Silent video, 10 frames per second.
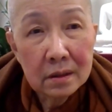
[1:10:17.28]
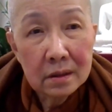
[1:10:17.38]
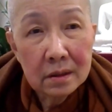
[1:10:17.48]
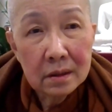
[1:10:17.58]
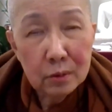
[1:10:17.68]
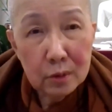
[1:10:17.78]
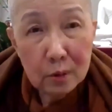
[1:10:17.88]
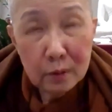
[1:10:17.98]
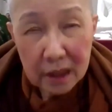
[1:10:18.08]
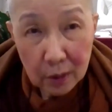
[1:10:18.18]
Do you
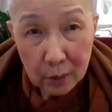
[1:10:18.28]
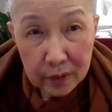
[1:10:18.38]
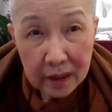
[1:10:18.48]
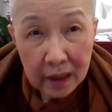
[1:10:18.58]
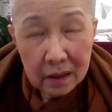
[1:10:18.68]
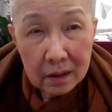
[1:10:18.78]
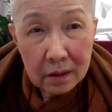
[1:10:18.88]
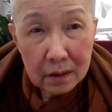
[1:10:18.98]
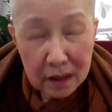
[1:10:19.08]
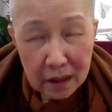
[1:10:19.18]
really own that?
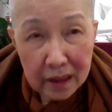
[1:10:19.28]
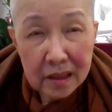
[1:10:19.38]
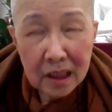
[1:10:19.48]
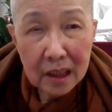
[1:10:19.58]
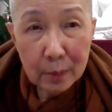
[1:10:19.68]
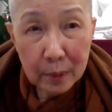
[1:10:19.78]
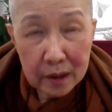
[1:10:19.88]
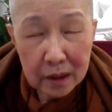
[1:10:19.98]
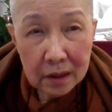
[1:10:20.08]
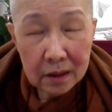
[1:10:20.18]
Okay, let's take our body
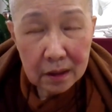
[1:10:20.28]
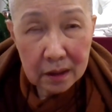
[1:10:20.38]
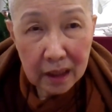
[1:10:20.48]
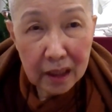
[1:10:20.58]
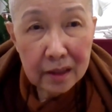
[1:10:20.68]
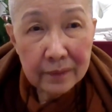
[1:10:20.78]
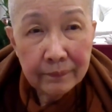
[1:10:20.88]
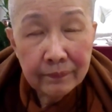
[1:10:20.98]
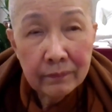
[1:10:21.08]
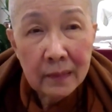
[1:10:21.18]
again.
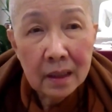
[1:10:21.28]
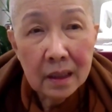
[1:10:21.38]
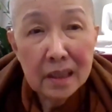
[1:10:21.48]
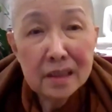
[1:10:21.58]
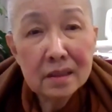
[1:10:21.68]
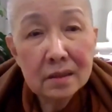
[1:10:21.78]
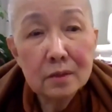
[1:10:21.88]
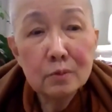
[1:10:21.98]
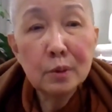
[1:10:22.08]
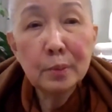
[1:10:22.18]
As
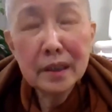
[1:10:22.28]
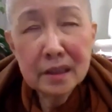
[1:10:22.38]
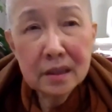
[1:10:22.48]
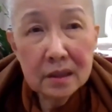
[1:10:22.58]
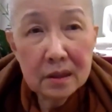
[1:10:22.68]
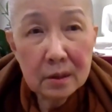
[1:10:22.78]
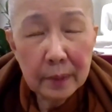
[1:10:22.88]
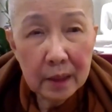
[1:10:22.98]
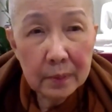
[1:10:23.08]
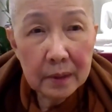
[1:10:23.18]
you were born as a little
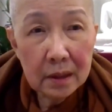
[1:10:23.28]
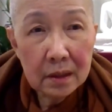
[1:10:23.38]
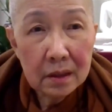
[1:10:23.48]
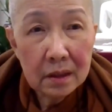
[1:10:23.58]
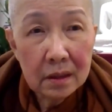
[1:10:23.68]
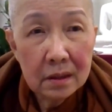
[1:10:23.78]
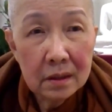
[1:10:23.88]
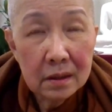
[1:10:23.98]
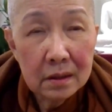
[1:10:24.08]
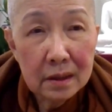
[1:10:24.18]
baby,
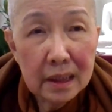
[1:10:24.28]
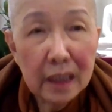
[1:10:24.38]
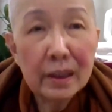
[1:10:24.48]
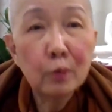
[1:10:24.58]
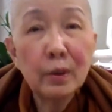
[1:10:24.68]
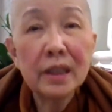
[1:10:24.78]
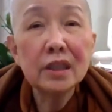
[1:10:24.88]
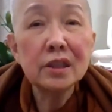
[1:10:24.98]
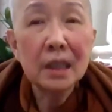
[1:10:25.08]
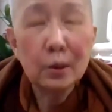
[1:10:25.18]
now at what
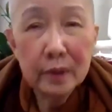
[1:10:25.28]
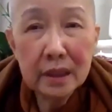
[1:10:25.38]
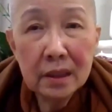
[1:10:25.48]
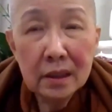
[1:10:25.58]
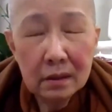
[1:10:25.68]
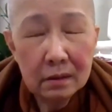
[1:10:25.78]
age are we?